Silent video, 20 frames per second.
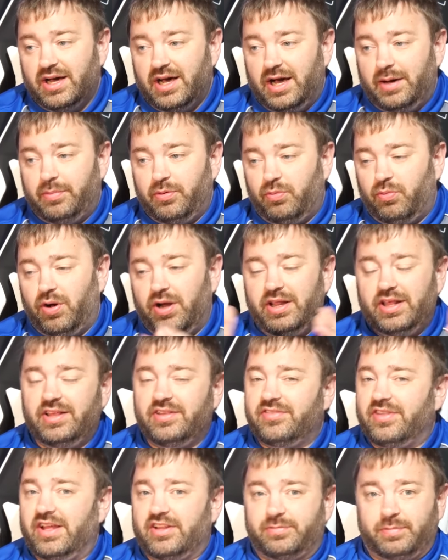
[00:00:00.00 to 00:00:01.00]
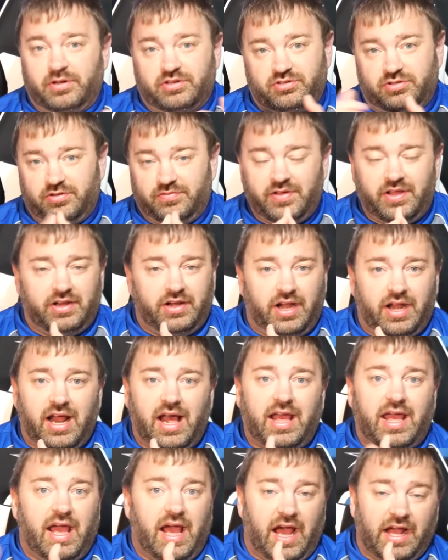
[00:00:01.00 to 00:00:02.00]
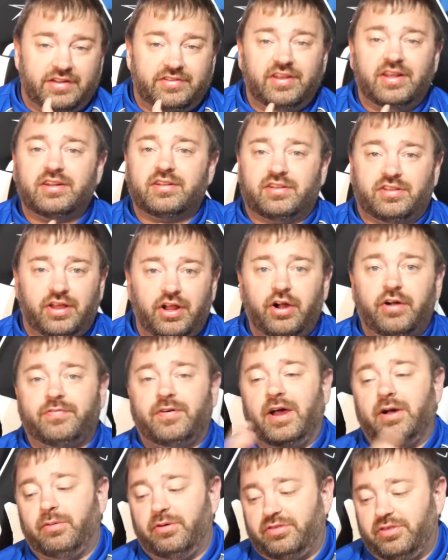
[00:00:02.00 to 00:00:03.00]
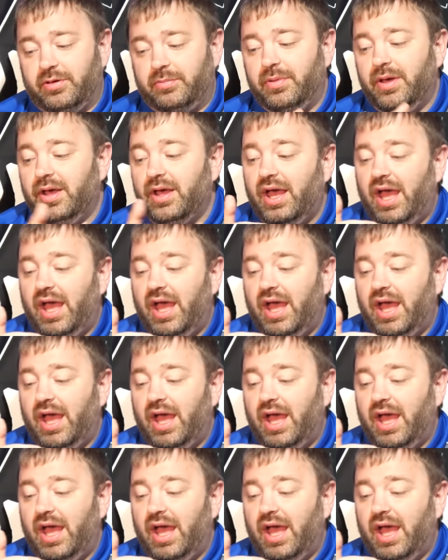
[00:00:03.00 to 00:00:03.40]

Uh, but what is that special event? And I, I did clarify with them